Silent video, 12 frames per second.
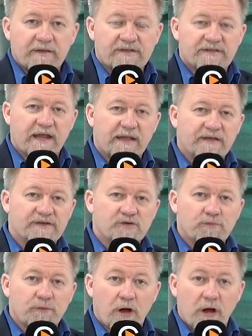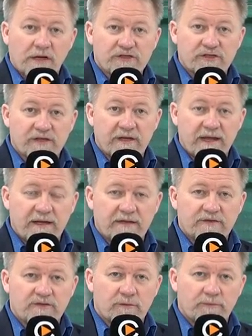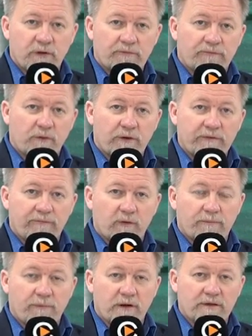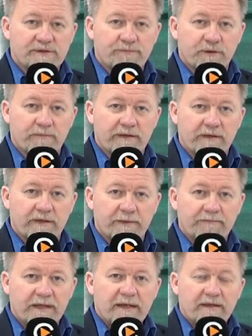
This tank is super oxygenated to about 44 parts per million.